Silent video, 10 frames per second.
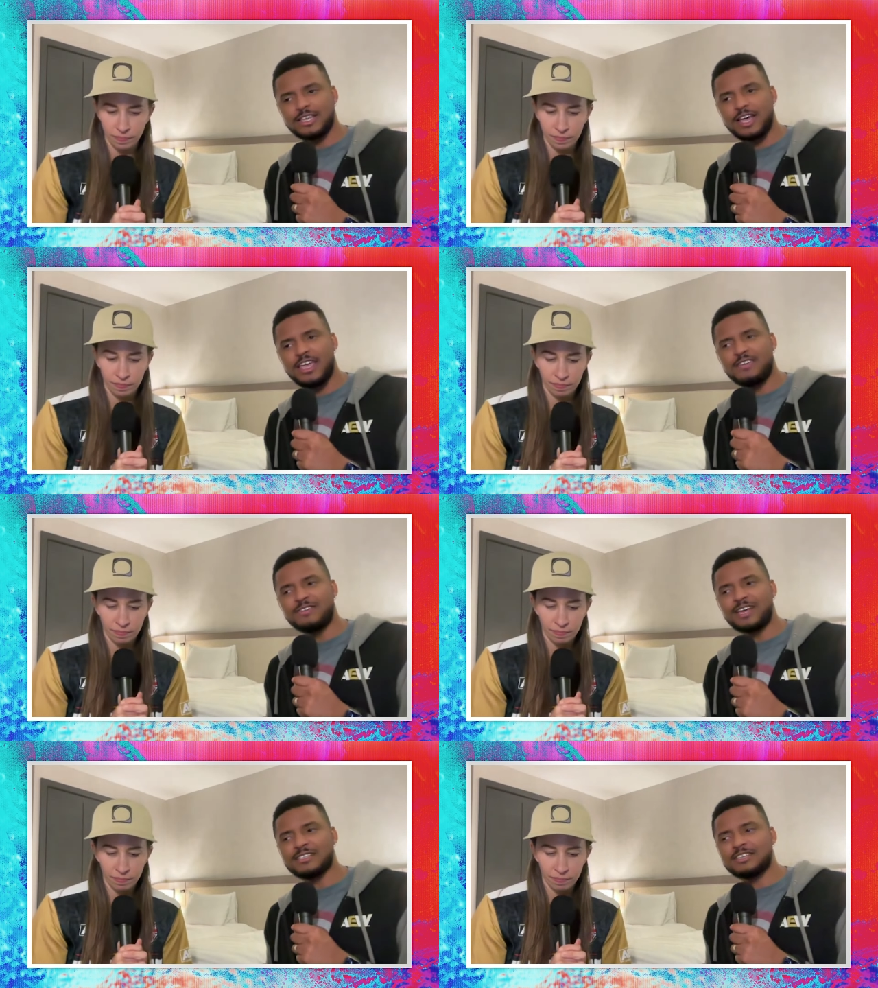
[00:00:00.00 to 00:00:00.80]
Speaker 1: Even
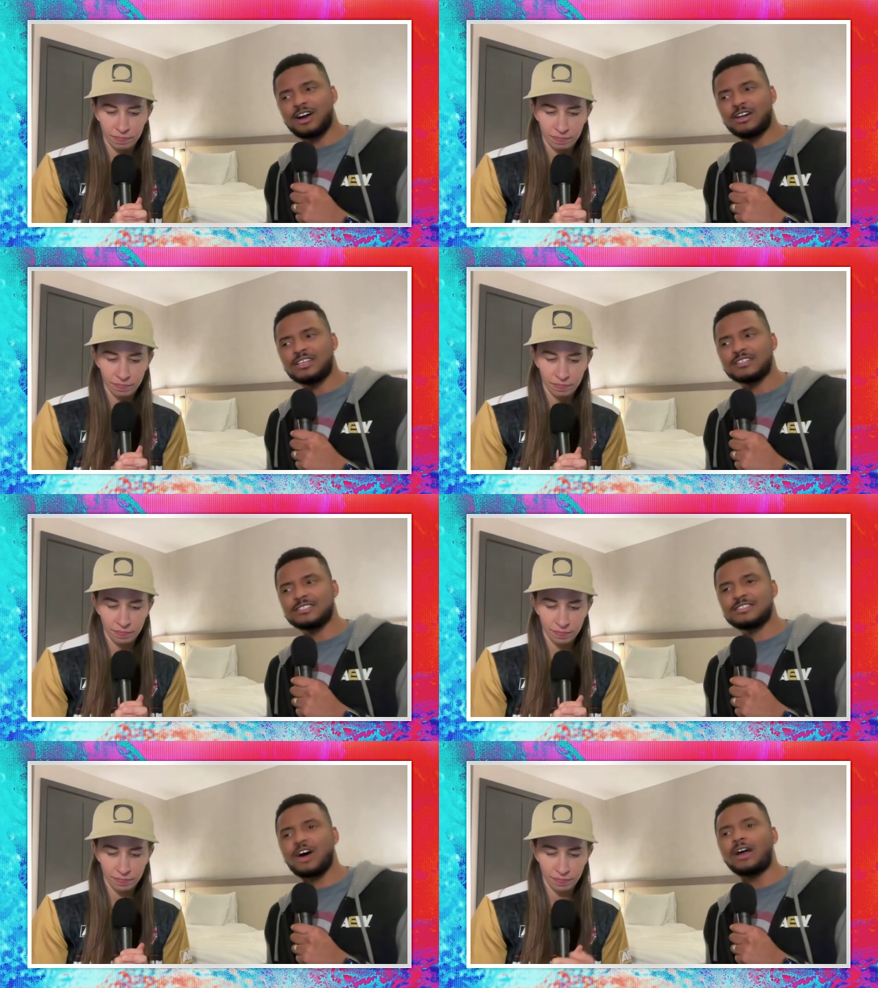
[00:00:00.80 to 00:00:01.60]
as the audience
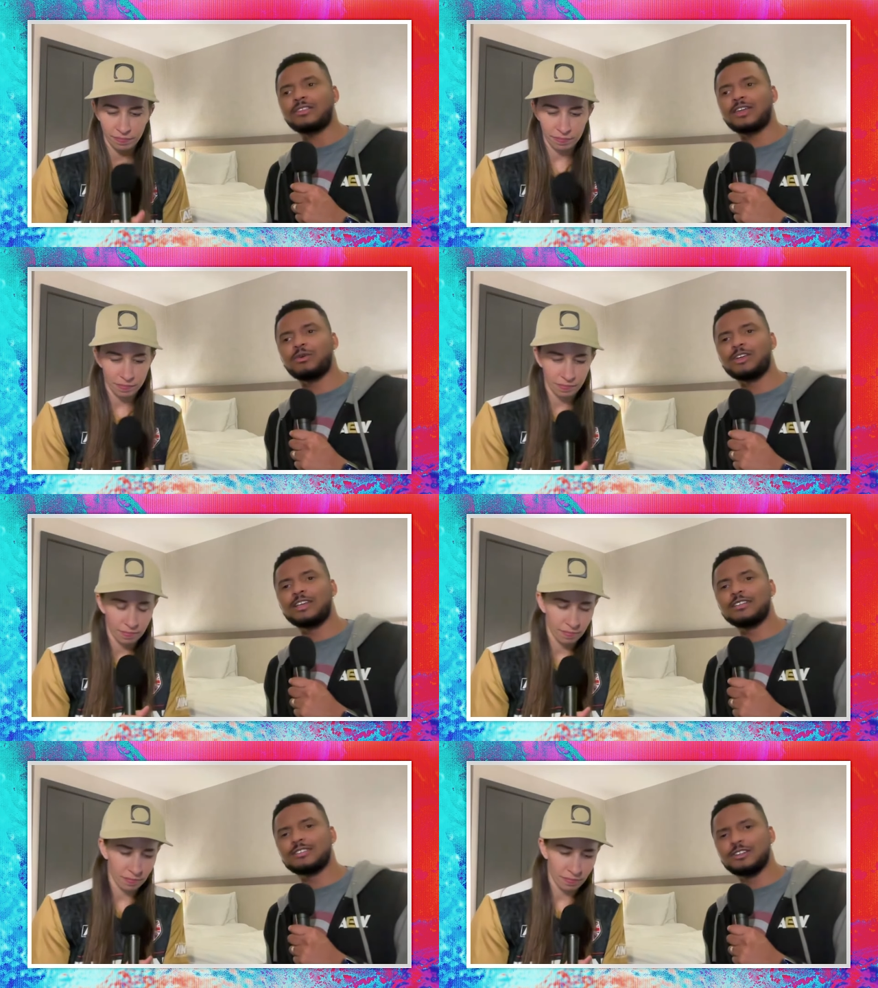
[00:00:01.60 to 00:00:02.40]
thought they were
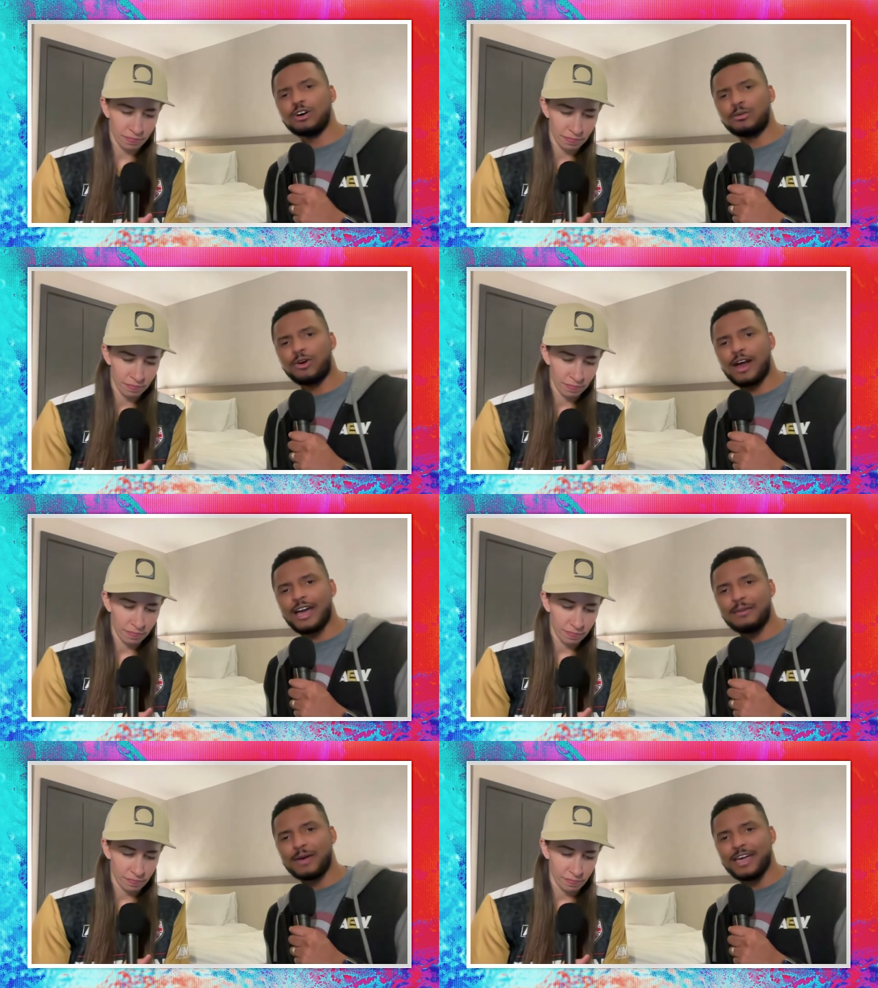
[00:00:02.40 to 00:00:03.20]
getting to know
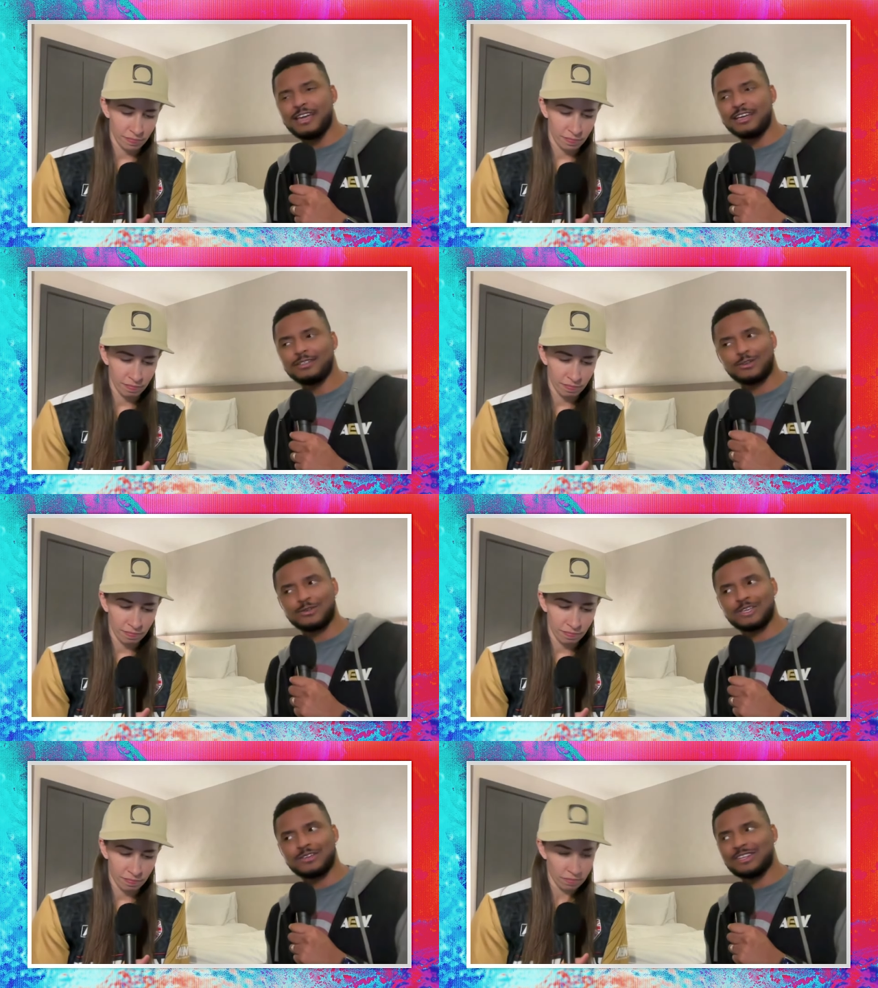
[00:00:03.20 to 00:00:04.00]
Mariah May, it turns out they